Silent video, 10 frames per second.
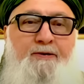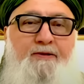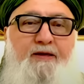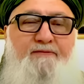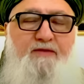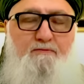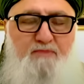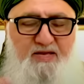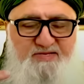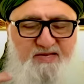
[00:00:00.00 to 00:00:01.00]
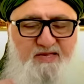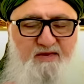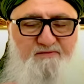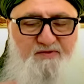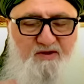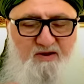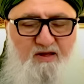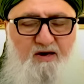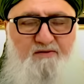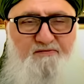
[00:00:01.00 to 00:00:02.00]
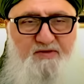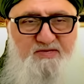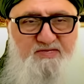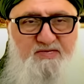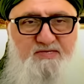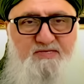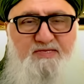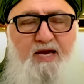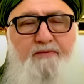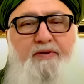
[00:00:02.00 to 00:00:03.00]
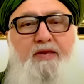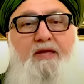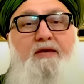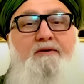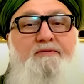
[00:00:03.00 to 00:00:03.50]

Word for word: and the immensity of your love and sincerity